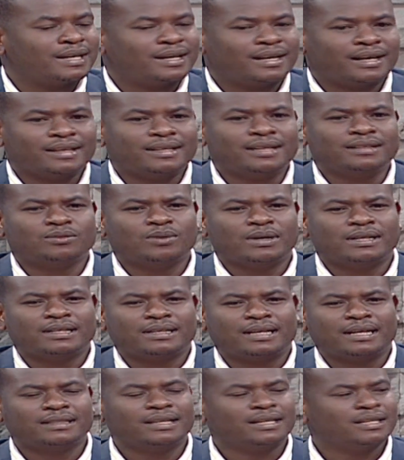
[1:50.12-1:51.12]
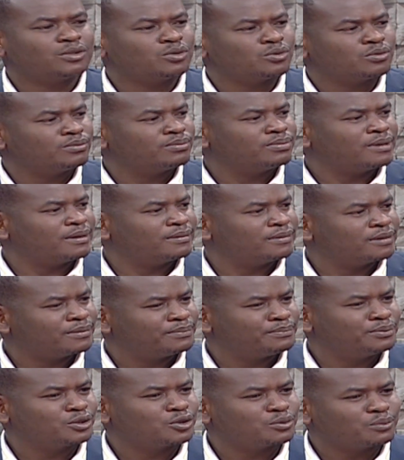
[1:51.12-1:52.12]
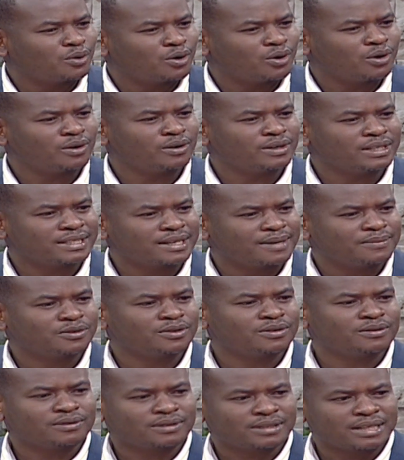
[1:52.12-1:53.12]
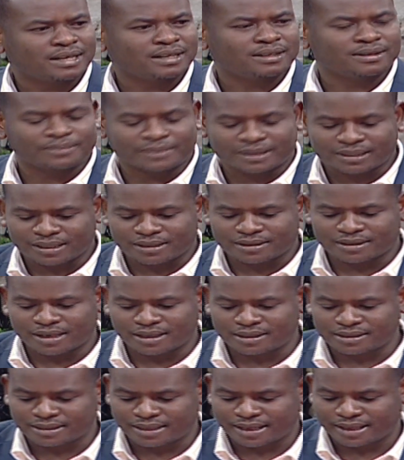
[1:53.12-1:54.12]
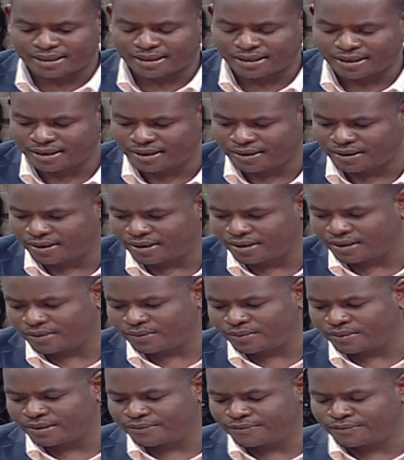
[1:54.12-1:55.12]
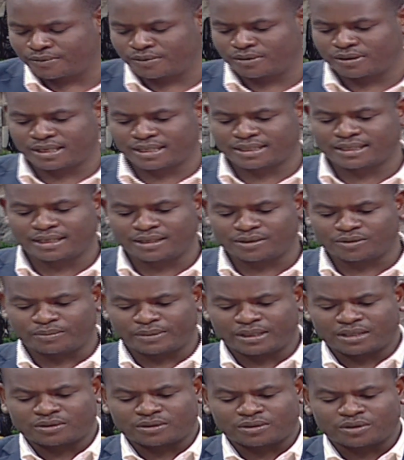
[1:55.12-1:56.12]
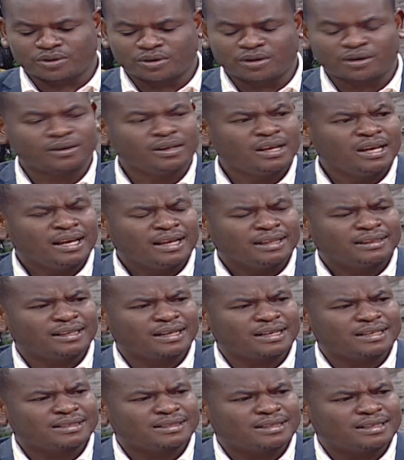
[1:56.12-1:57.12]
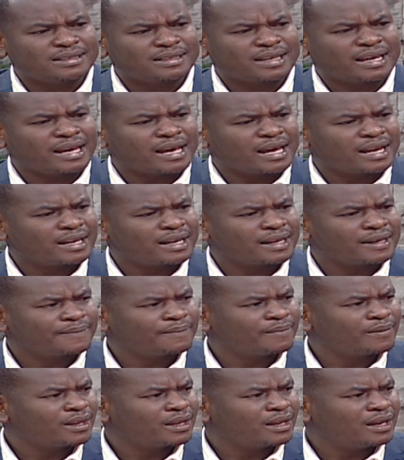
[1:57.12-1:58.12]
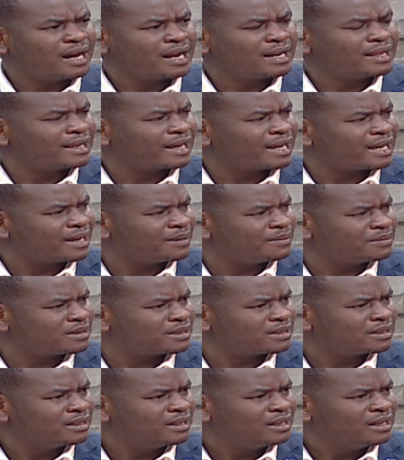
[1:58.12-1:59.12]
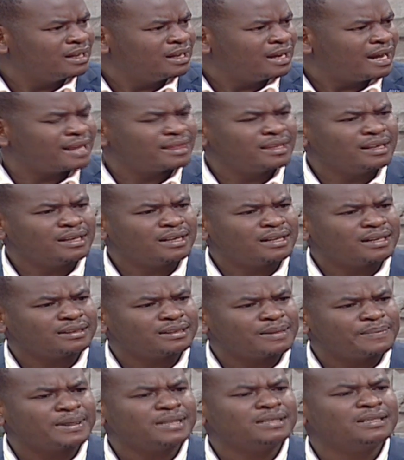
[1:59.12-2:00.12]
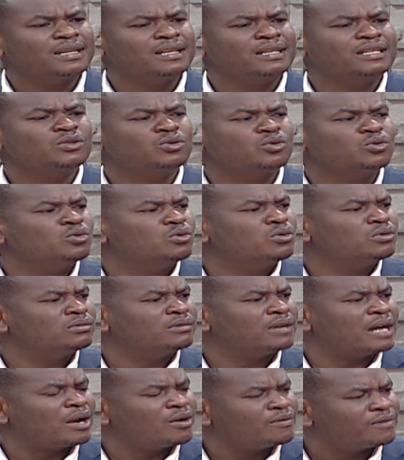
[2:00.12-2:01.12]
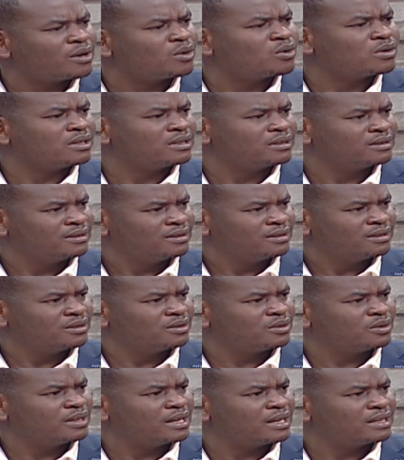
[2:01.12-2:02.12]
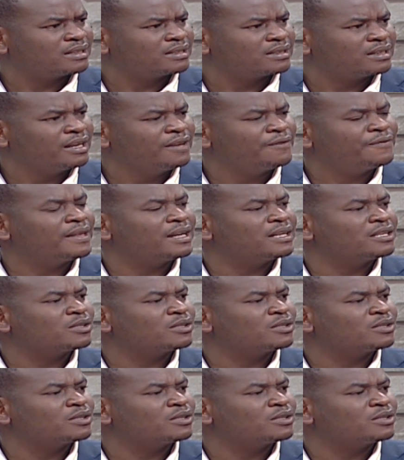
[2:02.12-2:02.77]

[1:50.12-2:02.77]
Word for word: I just wanted actually to uh, put more in terms of austerity measures that I think uh, we forgot actually to mention. You know, there is this KRA and the KEBS. I think the president needs to do an overhaul so that if that